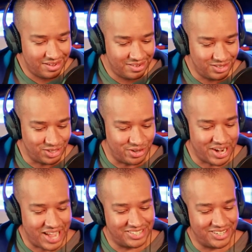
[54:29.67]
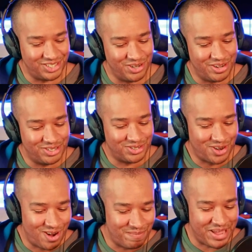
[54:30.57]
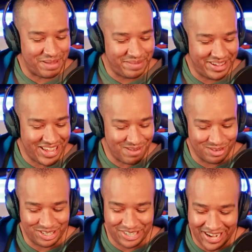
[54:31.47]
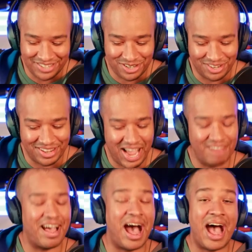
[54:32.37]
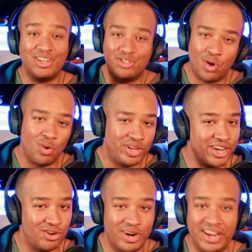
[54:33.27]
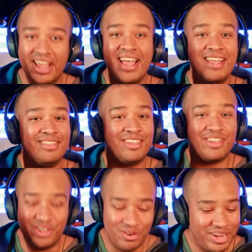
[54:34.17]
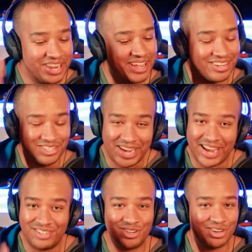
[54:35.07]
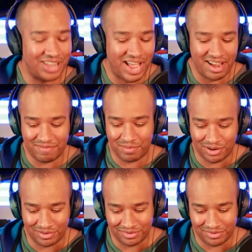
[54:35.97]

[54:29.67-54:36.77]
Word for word: Junior Knight says, Union strong, baby. It will change your life. I totally agree. The union can change your life, bro.